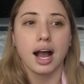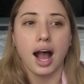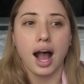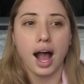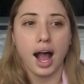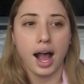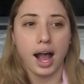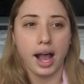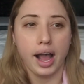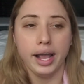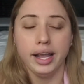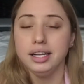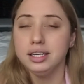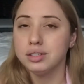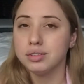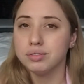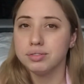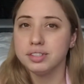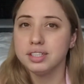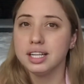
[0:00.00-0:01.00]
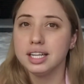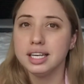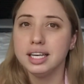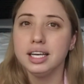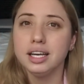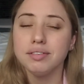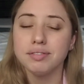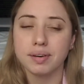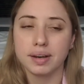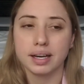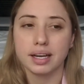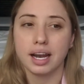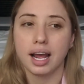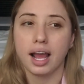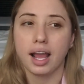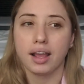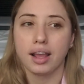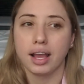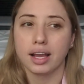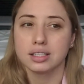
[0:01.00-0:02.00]
I don't feel any different.
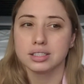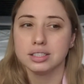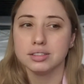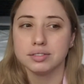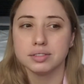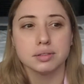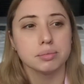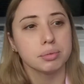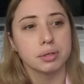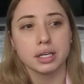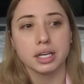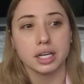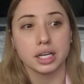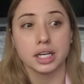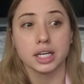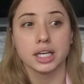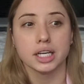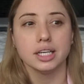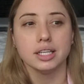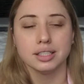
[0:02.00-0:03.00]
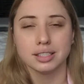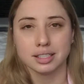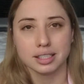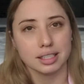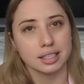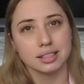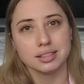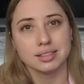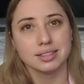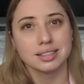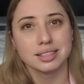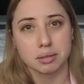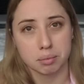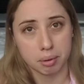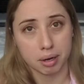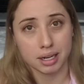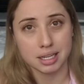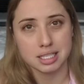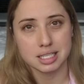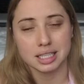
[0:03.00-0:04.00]
I actually feel pretty good,
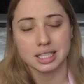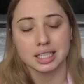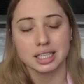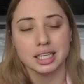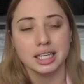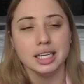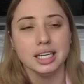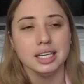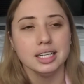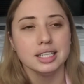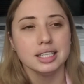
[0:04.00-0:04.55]
surprisingly.